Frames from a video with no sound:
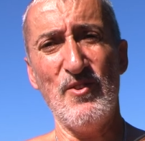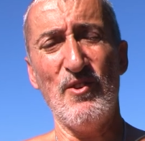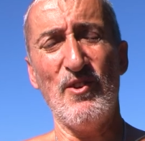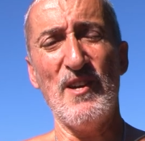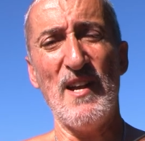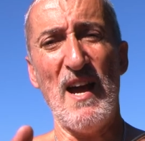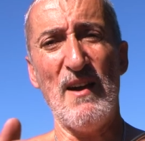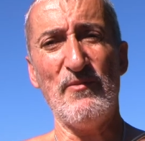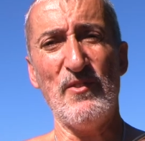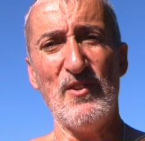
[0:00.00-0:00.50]
you're
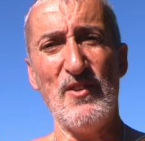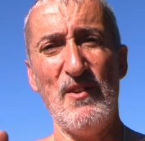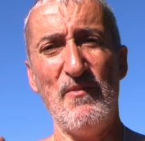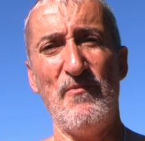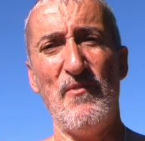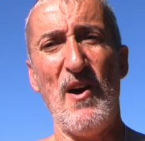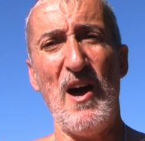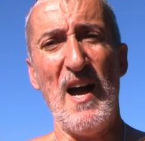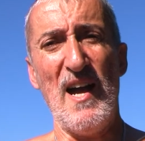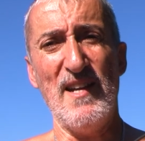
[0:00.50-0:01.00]
going to have to
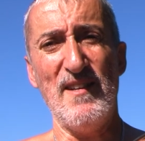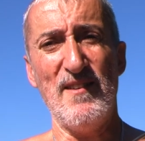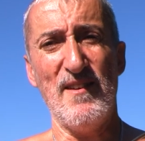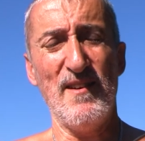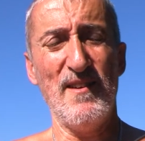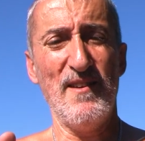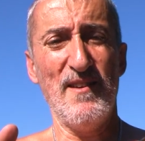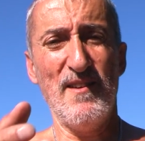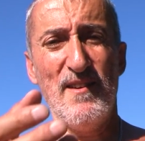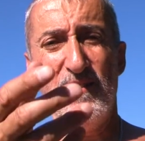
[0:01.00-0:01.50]
divide
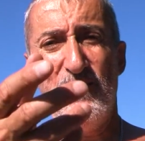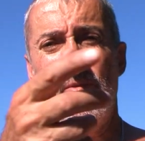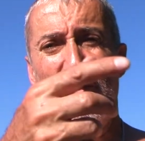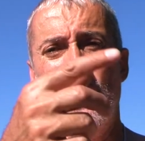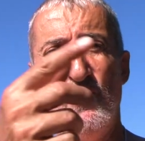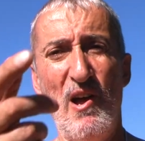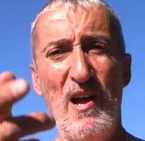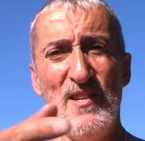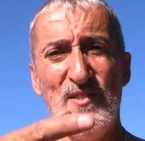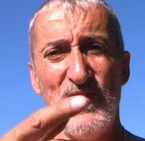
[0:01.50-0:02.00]

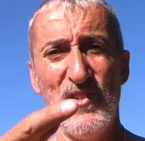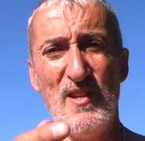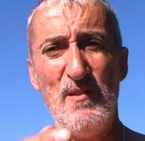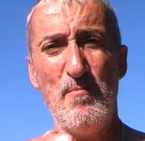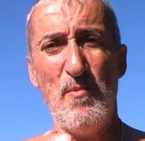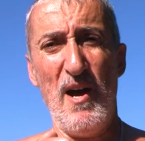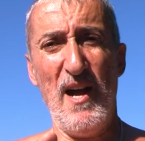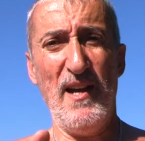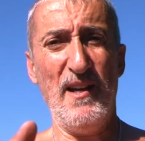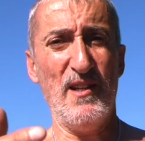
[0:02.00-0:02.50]
velocity
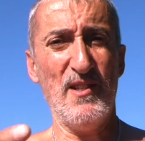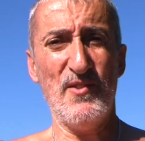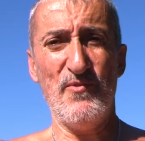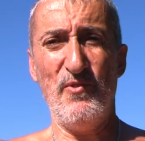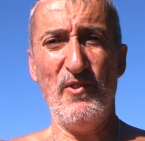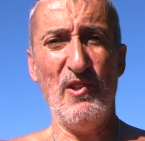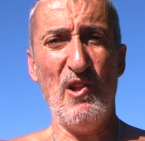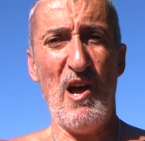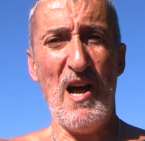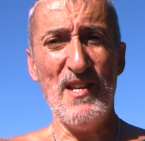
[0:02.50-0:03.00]
by it, because
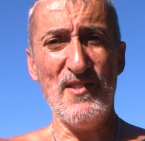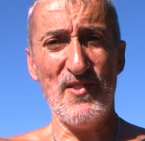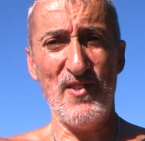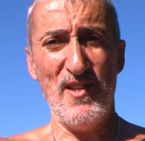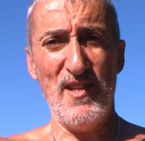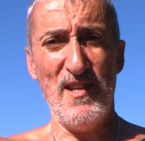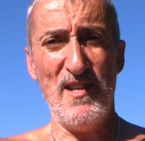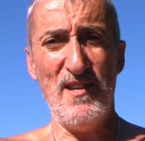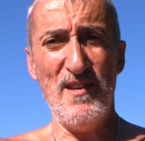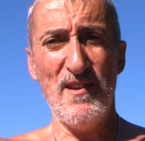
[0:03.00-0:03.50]

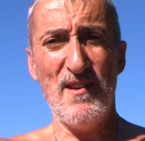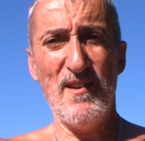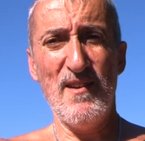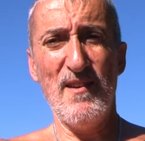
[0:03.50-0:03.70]
velocity